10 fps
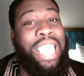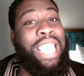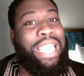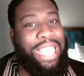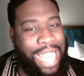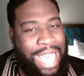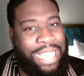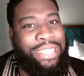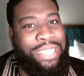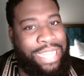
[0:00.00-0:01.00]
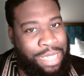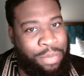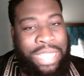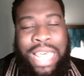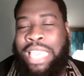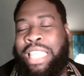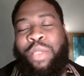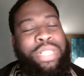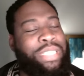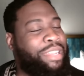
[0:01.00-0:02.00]
it got steamy. Like
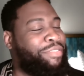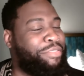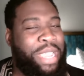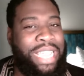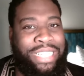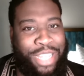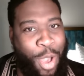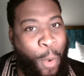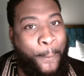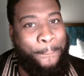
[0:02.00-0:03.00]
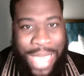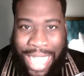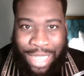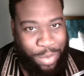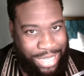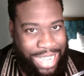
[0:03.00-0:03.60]
they wasn't mm-hmm. afraid to hold back. Which